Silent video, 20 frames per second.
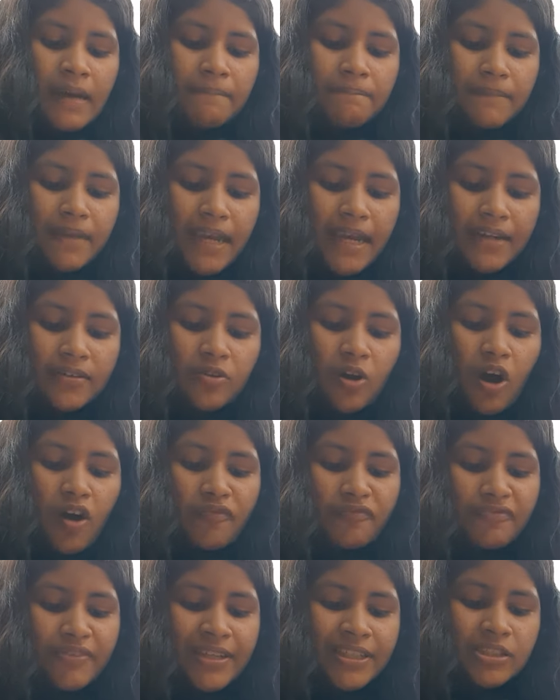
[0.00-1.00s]
meat
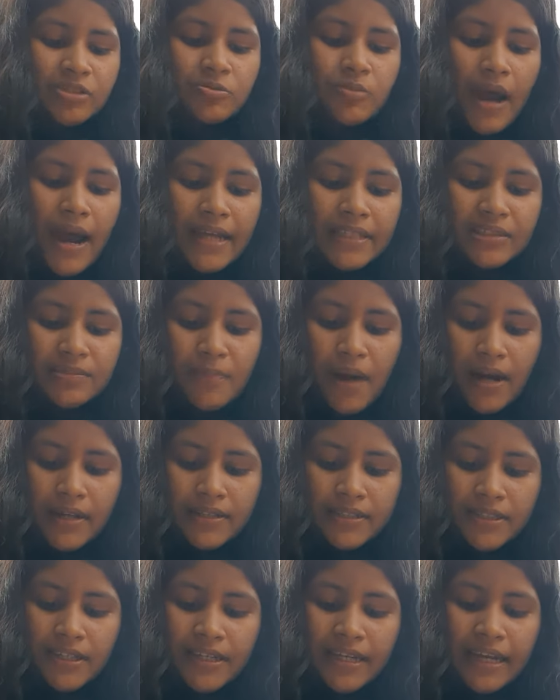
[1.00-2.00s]
or fish, rice,
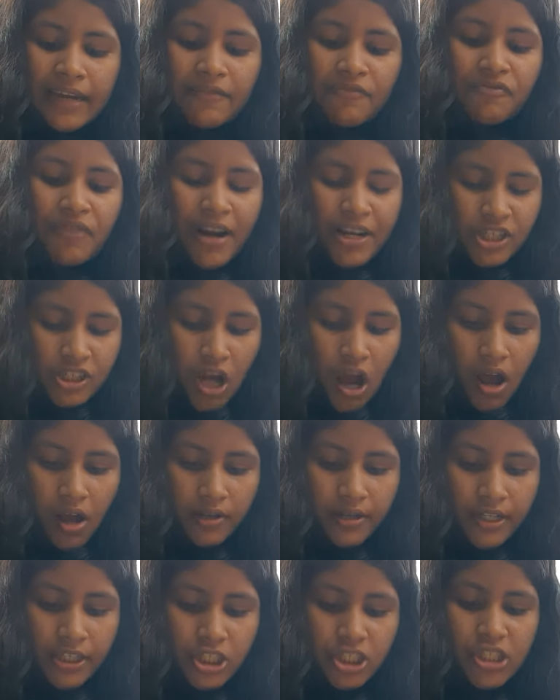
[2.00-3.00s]
butter in fresh
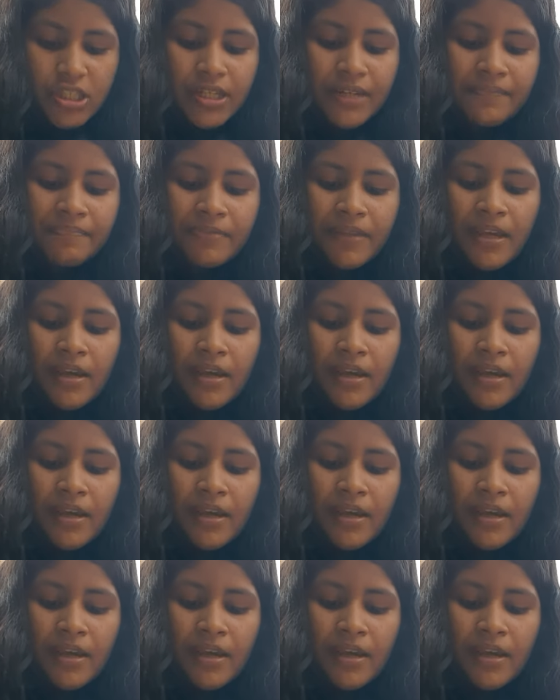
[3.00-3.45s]
condition.